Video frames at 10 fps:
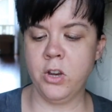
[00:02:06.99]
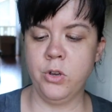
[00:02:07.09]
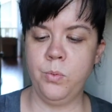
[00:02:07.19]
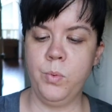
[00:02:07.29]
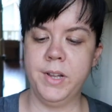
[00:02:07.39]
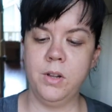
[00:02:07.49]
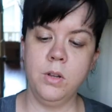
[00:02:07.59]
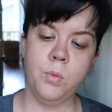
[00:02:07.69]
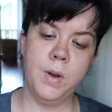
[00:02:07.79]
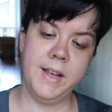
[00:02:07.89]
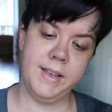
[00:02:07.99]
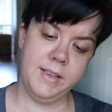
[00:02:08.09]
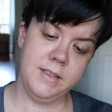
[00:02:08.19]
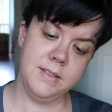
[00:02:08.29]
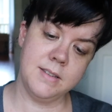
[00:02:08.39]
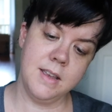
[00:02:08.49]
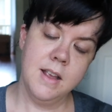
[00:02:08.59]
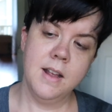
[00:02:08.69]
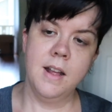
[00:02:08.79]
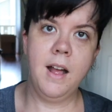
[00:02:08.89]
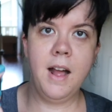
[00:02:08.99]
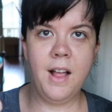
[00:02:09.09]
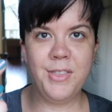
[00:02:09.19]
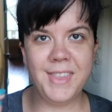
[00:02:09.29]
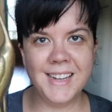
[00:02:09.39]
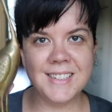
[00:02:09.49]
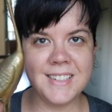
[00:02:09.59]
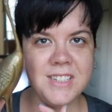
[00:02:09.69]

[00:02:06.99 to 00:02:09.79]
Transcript: Goodwill was this.